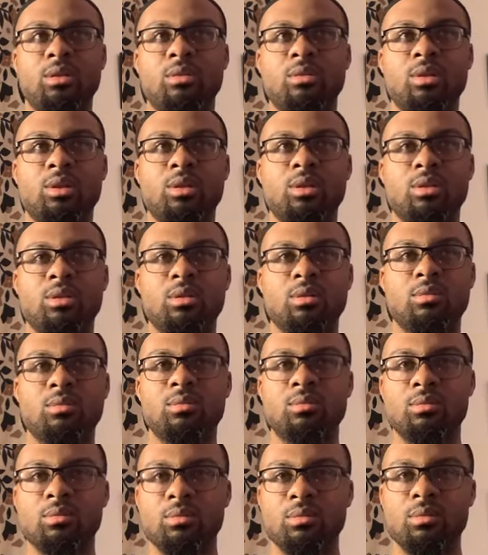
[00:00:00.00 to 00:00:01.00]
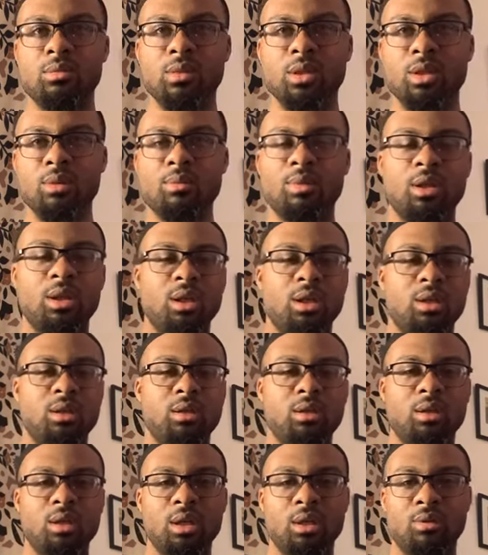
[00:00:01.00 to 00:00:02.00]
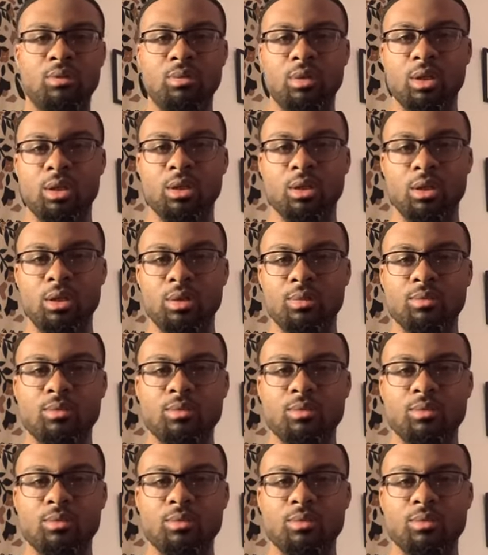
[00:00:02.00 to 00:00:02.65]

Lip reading: just complain and we could